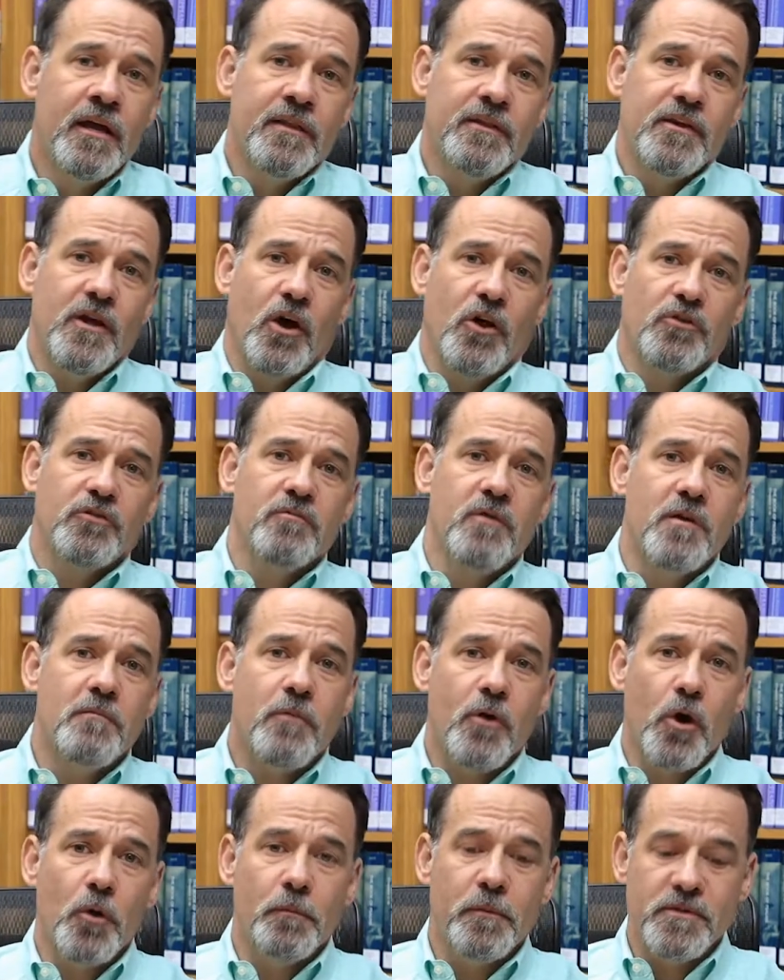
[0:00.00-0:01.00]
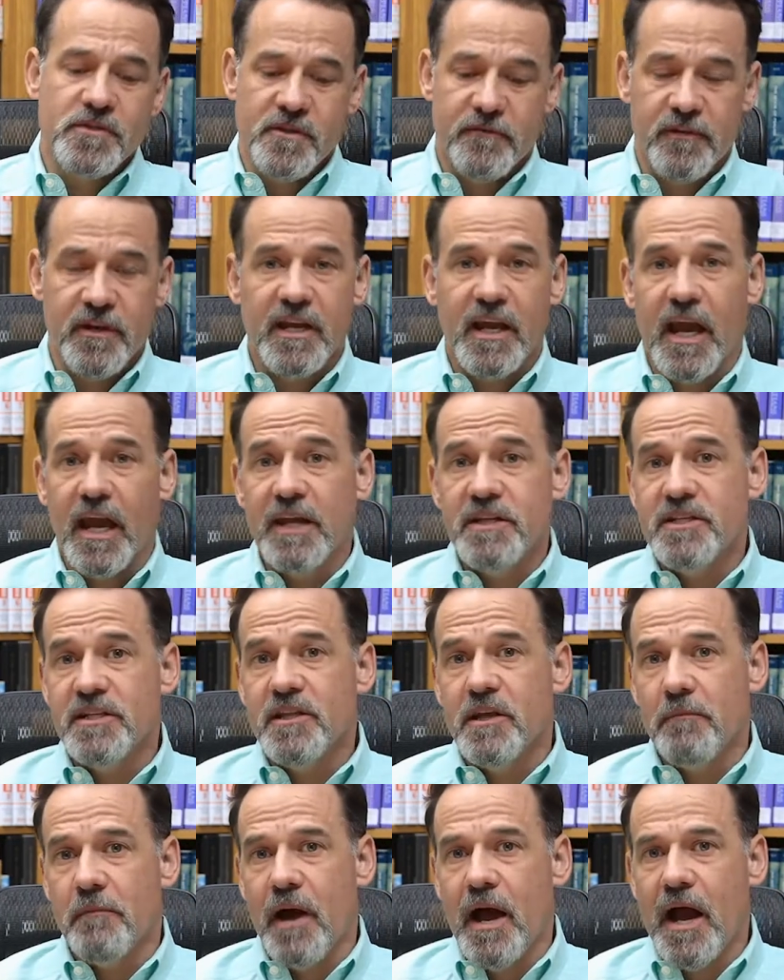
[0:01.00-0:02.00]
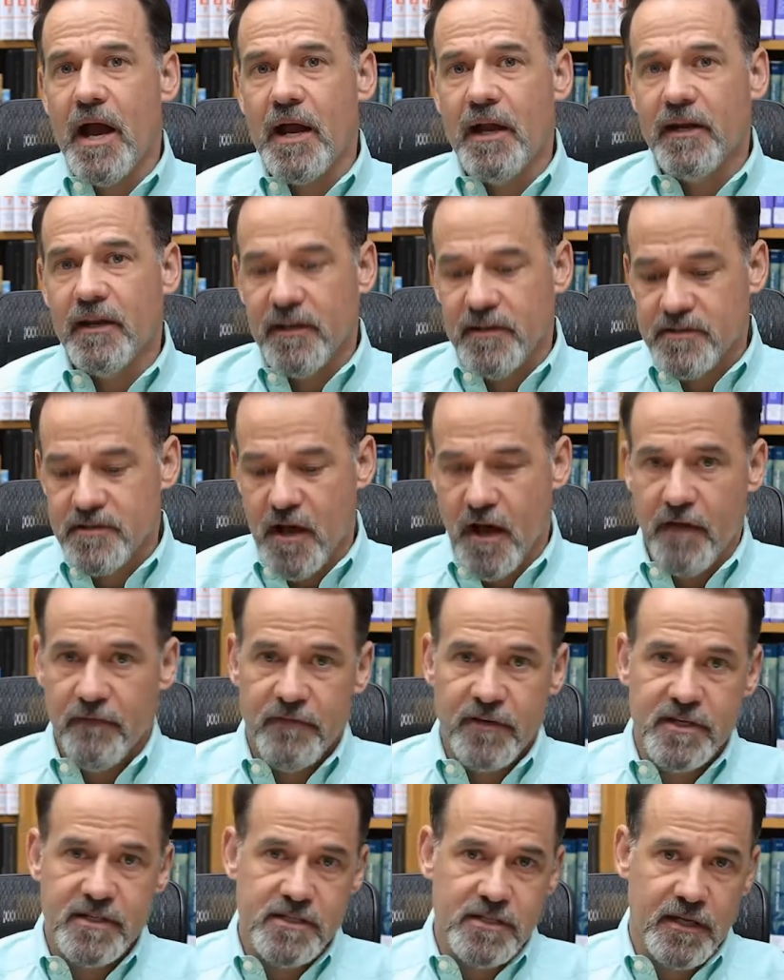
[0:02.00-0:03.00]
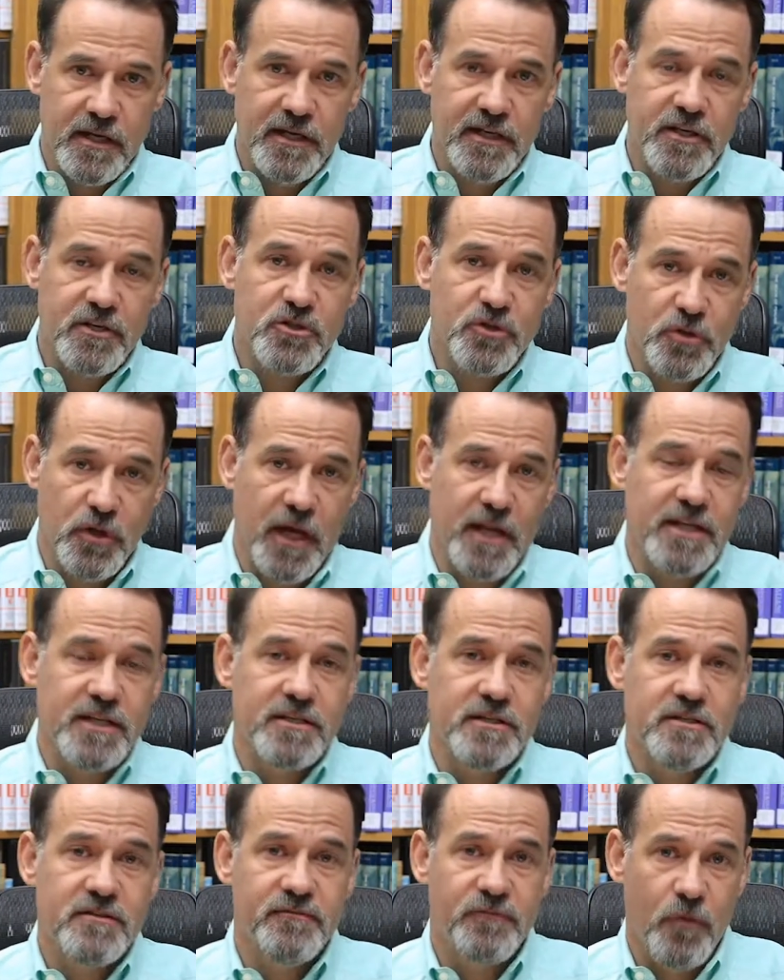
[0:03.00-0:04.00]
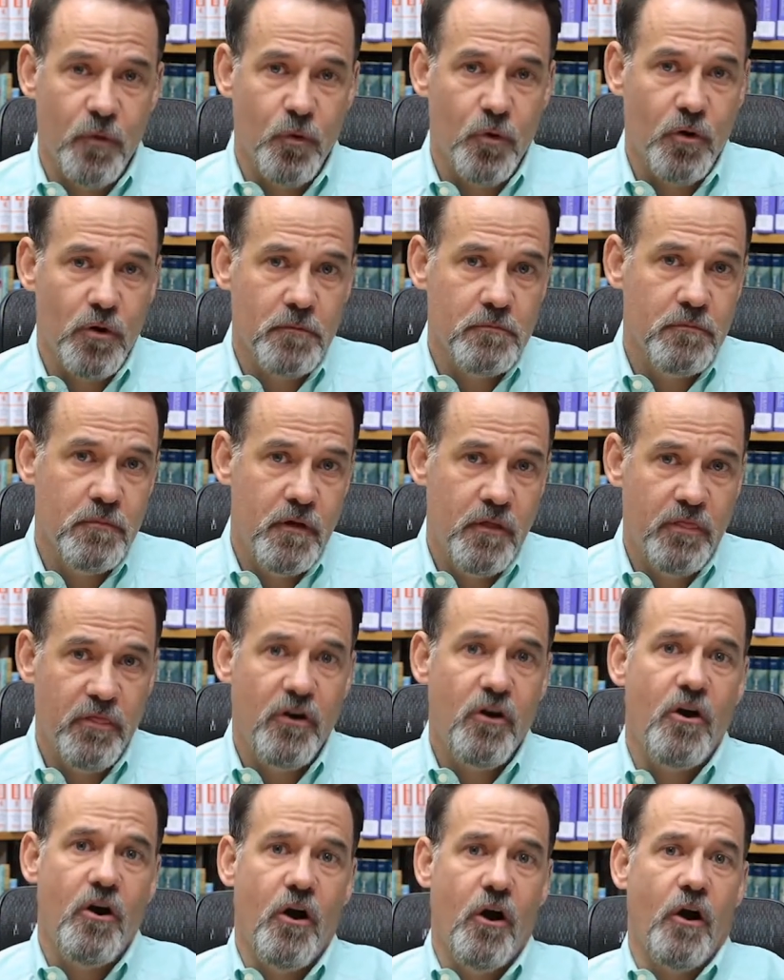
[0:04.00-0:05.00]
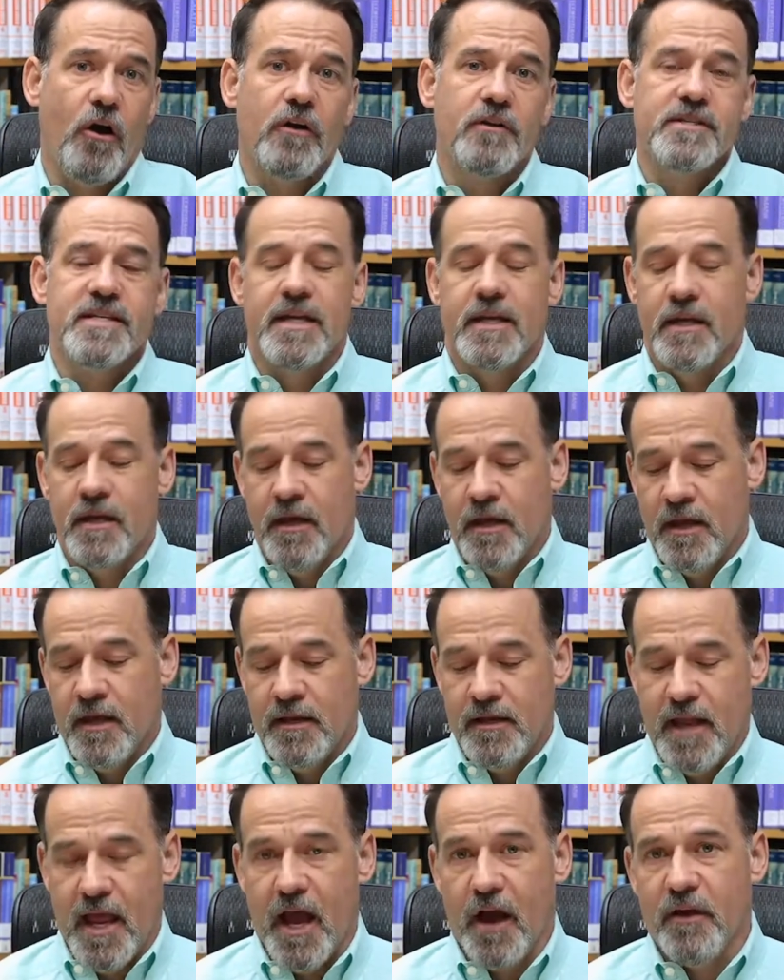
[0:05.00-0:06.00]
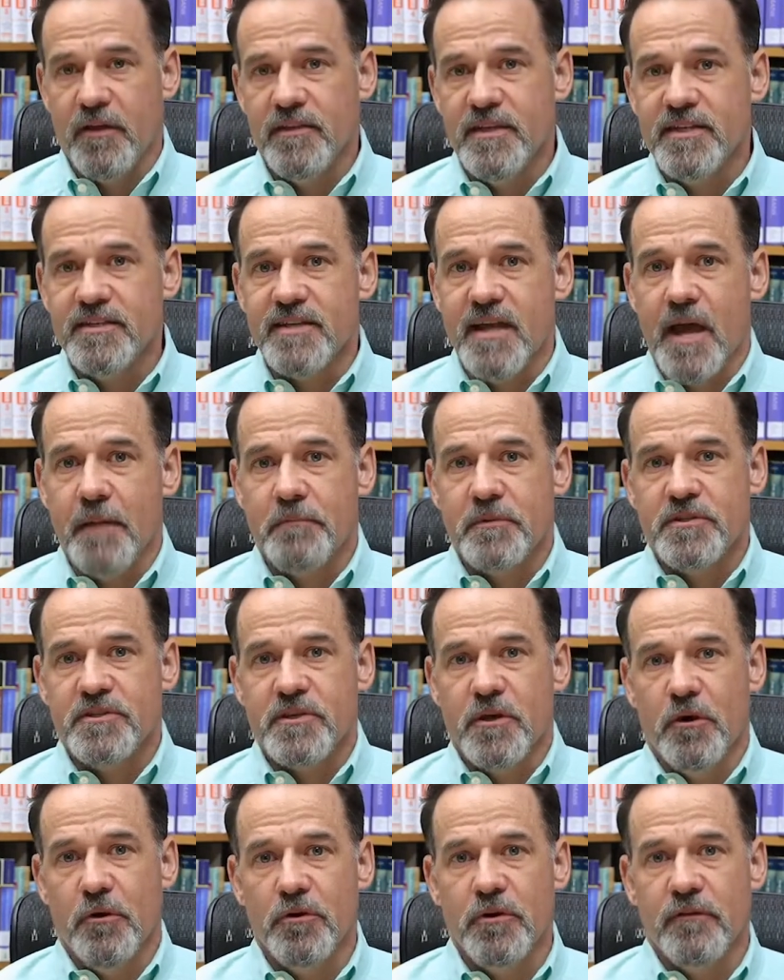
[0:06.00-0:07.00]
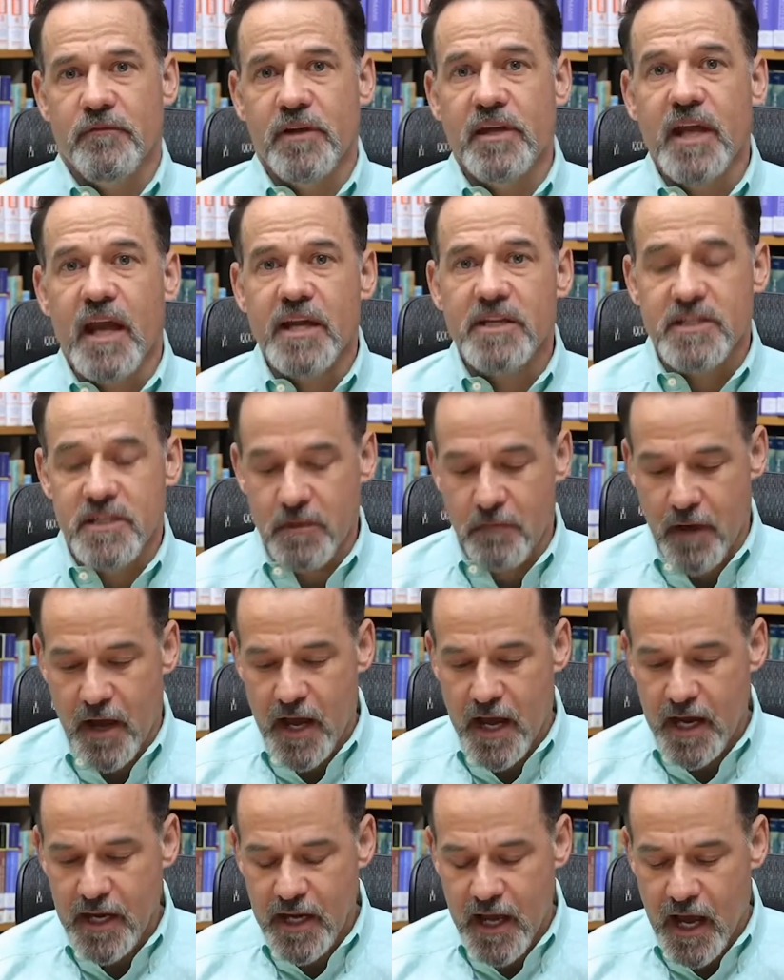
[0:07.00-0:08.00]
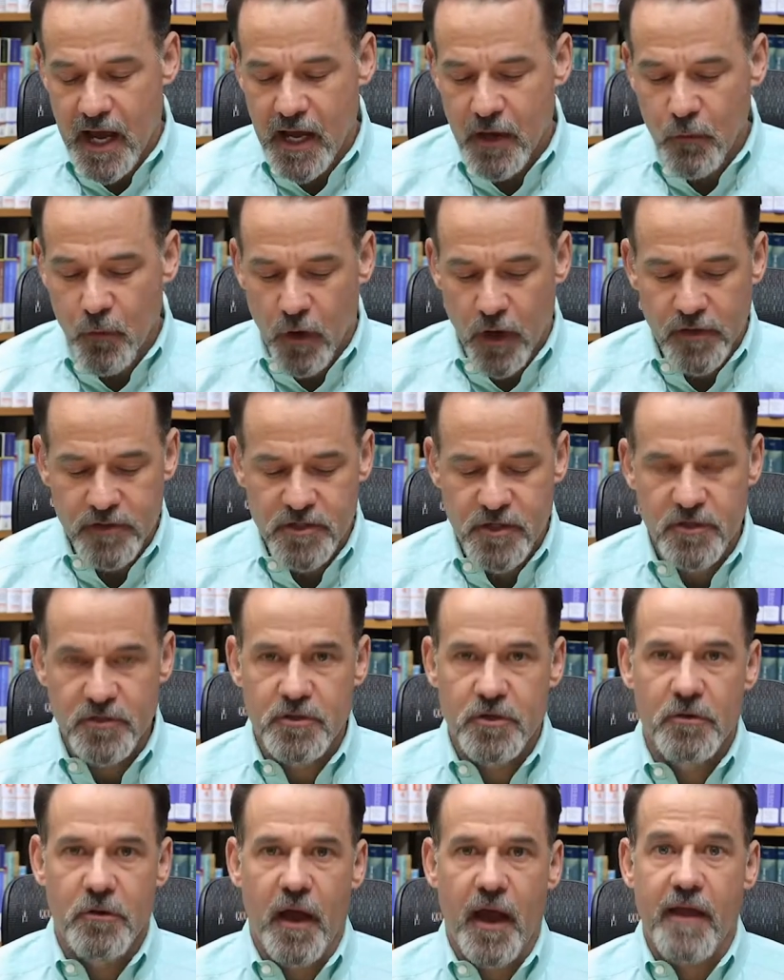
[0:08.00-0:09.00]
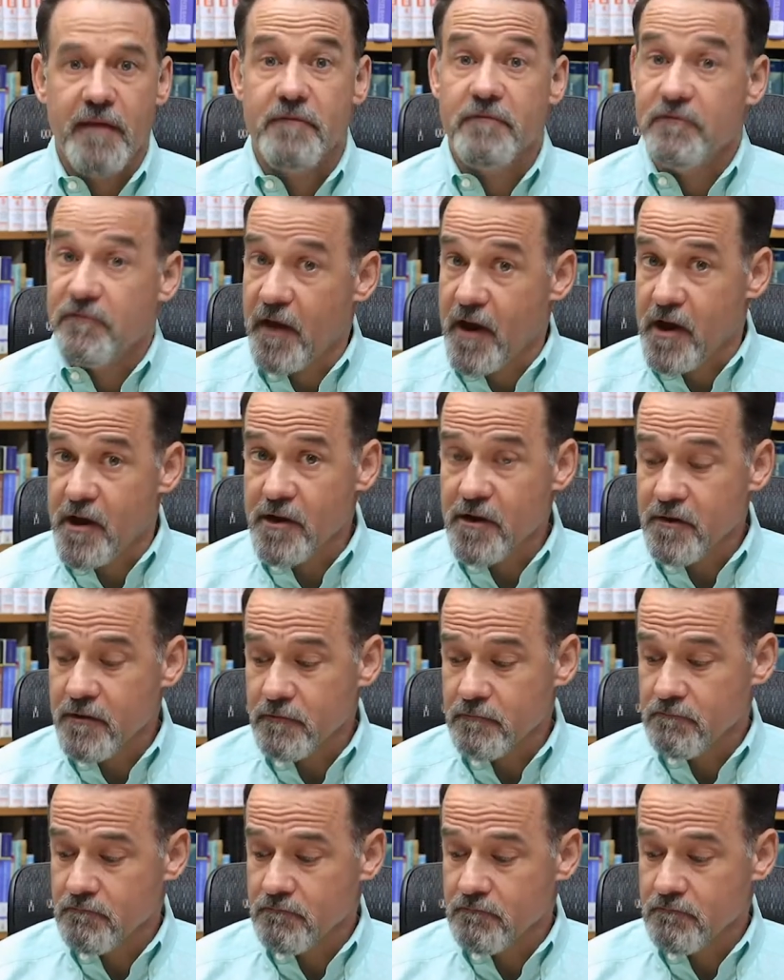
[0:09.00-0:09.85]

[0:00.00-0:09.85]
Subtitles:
The ultimate purpose of engaging the mind is obviously to transform the heart. Now, in this episode of Engaging the Mind, I want to do a fair